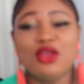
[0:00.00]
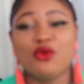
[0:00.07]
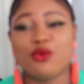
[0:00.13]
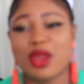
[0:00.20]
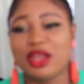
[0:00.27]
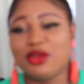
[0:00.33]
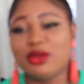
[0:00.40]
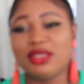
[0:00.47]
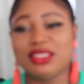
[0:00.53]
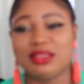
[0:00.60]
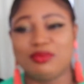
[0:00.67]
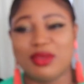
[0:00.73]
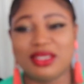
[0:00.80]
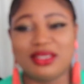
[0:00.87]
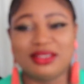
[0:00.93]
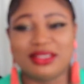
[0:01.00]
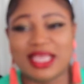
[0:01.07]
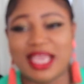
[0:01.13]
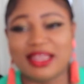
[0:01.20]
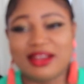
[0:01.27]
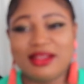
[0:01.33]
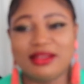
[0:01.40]
wearing all these big
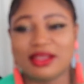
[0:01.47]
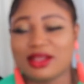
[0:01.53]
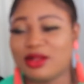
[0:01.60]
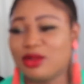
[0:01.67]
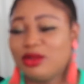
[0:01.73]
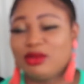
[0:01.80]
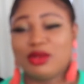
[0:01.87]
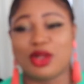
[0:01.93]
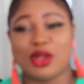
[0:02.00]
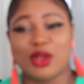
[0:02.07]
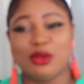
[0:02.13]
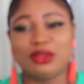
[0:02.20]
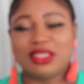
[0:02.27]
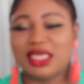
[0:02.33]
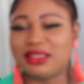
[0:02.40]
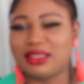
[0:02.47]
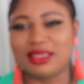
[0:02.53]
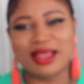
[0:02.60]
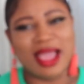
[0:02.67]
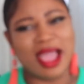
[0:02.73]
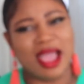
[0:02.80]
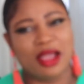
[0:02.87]
designer clothes. I
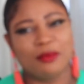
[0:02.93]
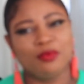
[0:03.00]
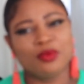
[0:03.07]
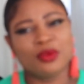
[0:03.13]
said, ah. Uh-uh.